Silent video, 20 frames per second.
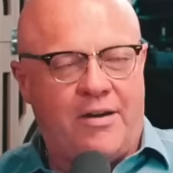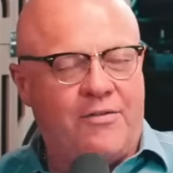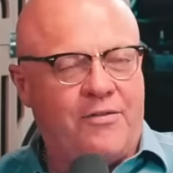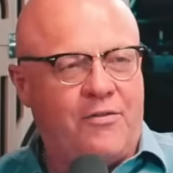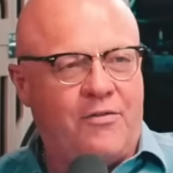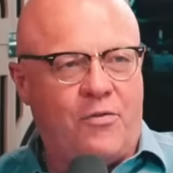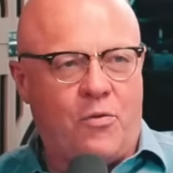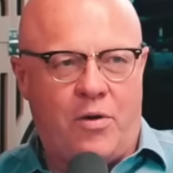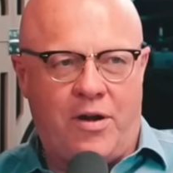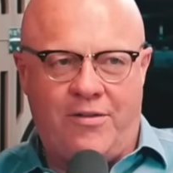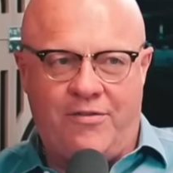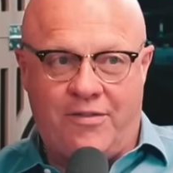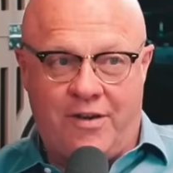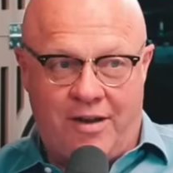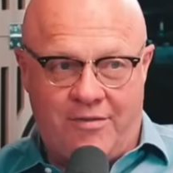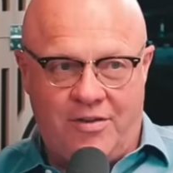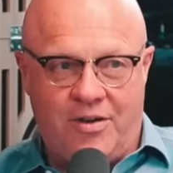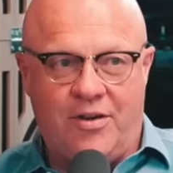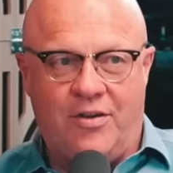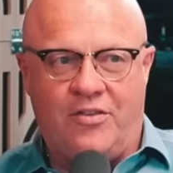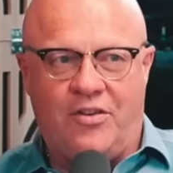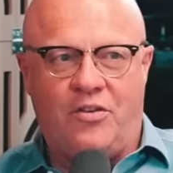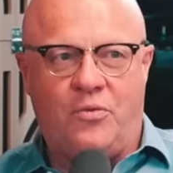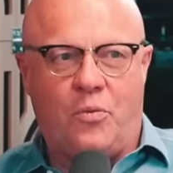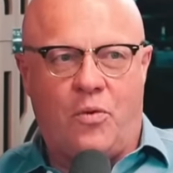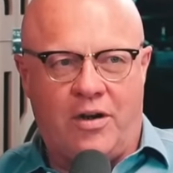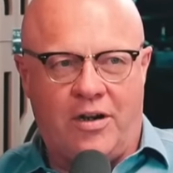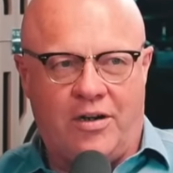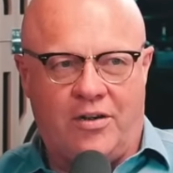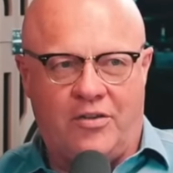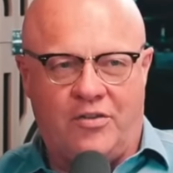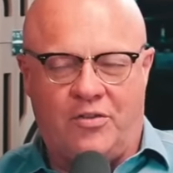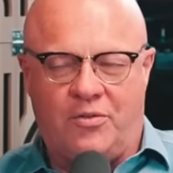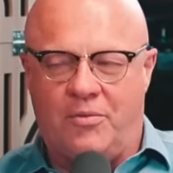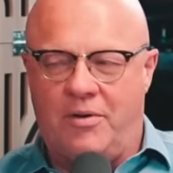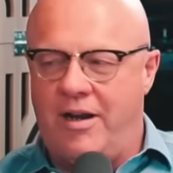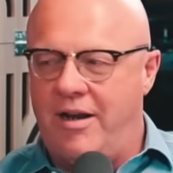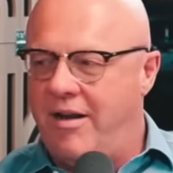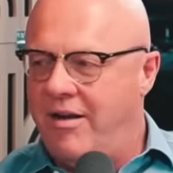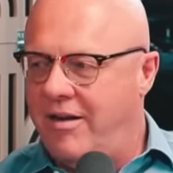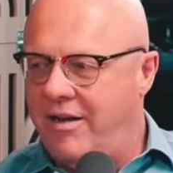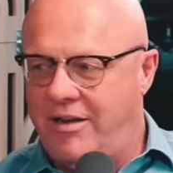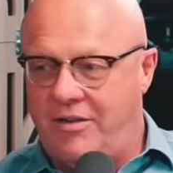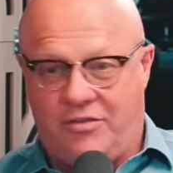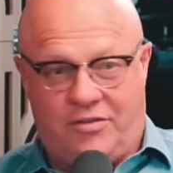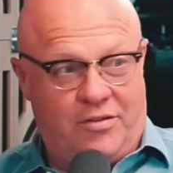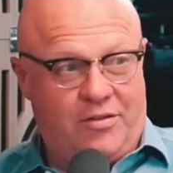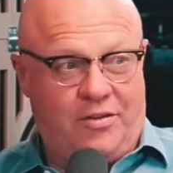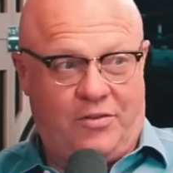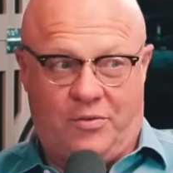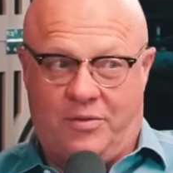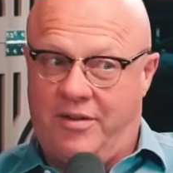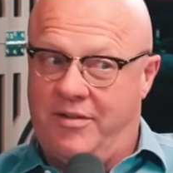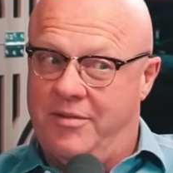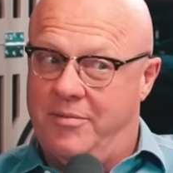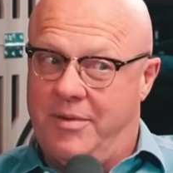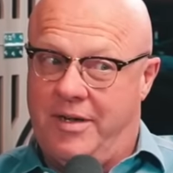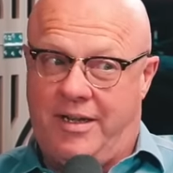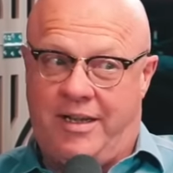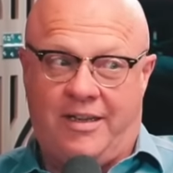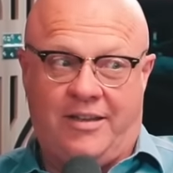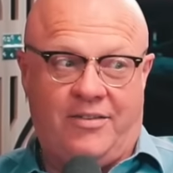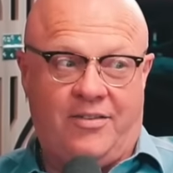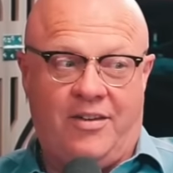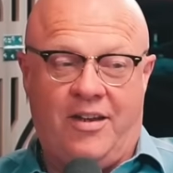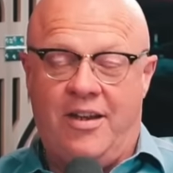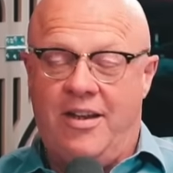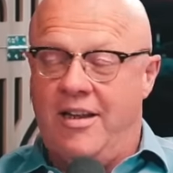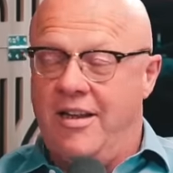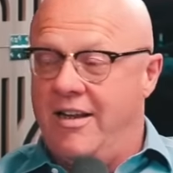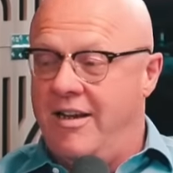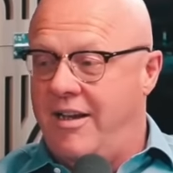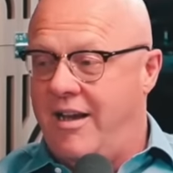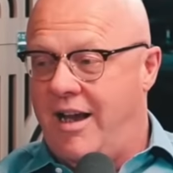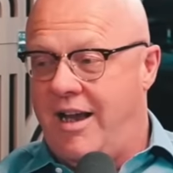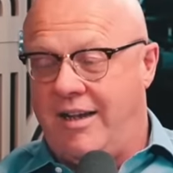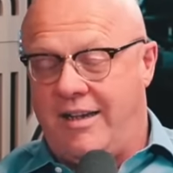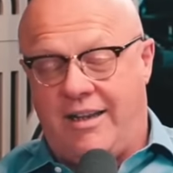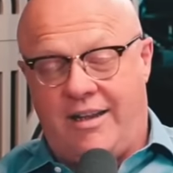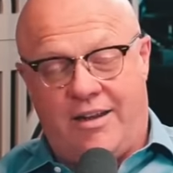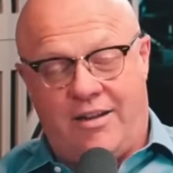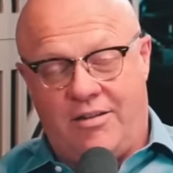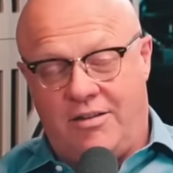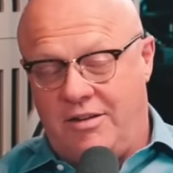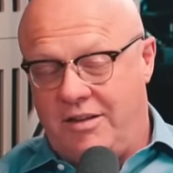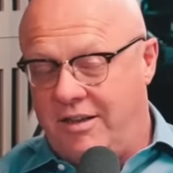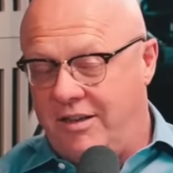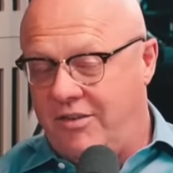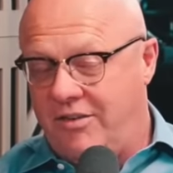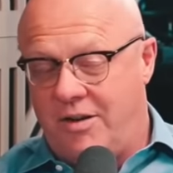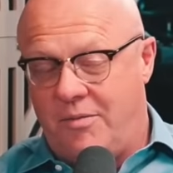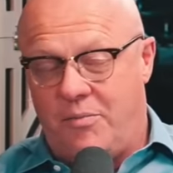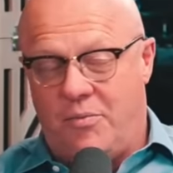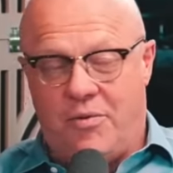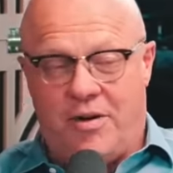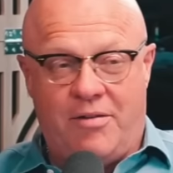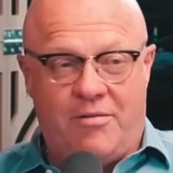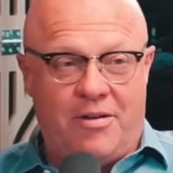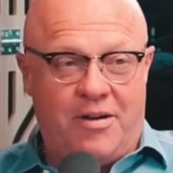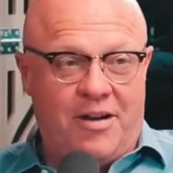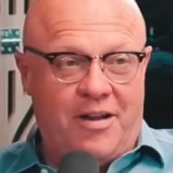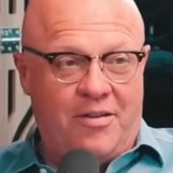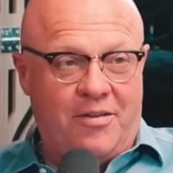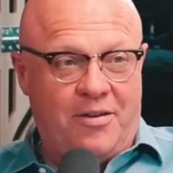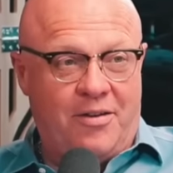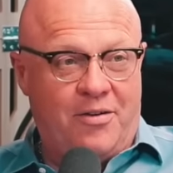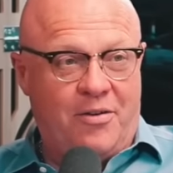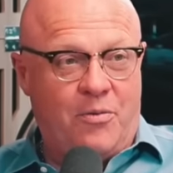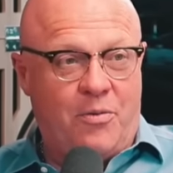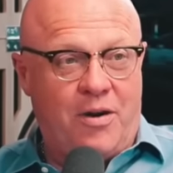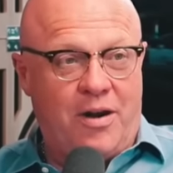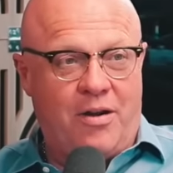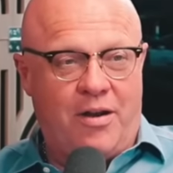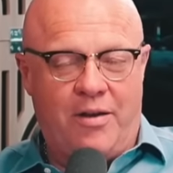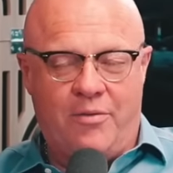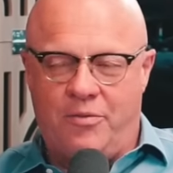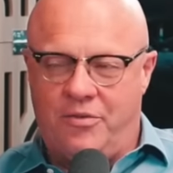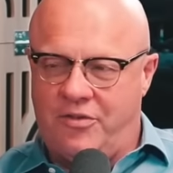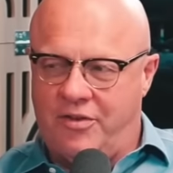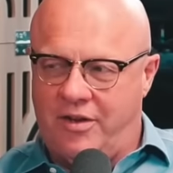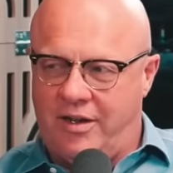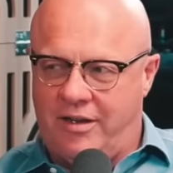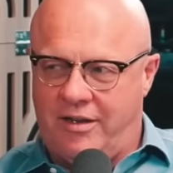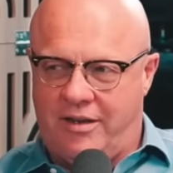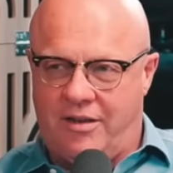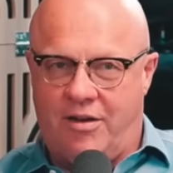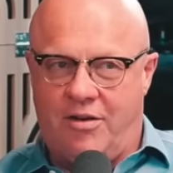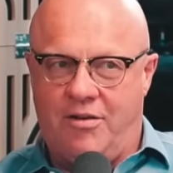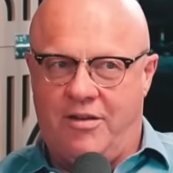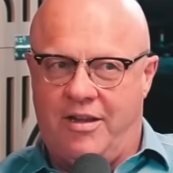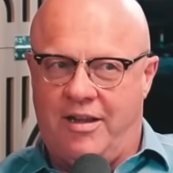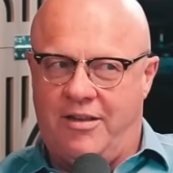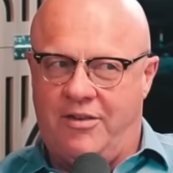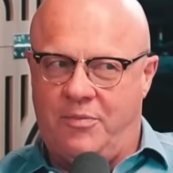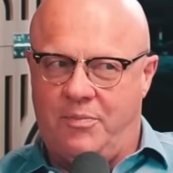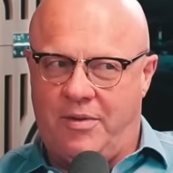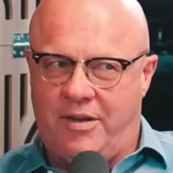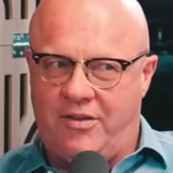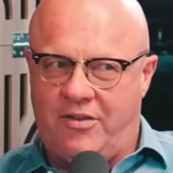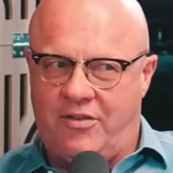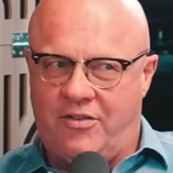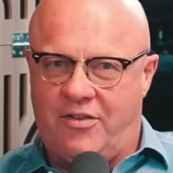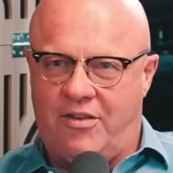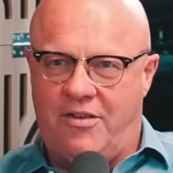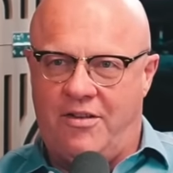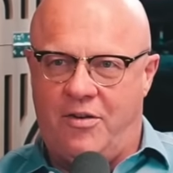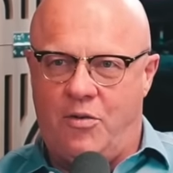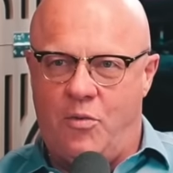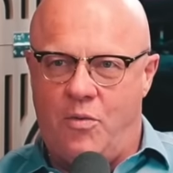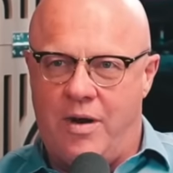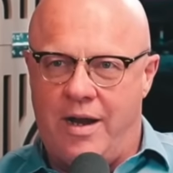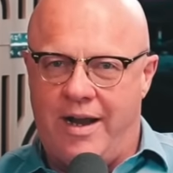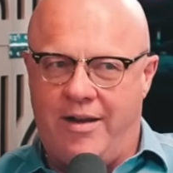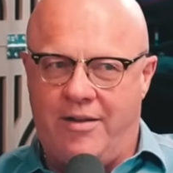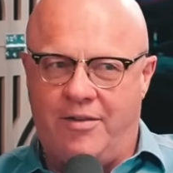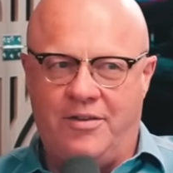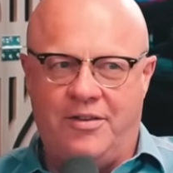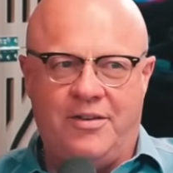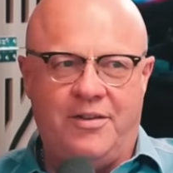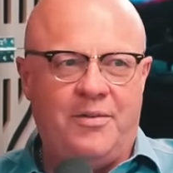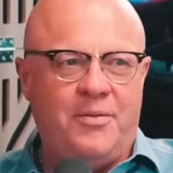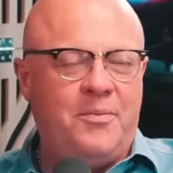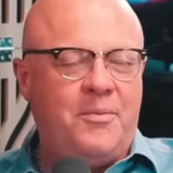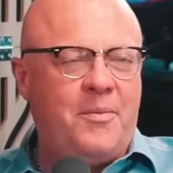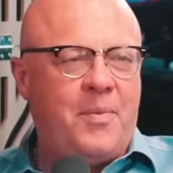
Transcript: there for 45 years, he's walking us around and he's showing us where everybody got killed at some point or another, or what it was like. Okay, this place is a little wild. I can't believe you guys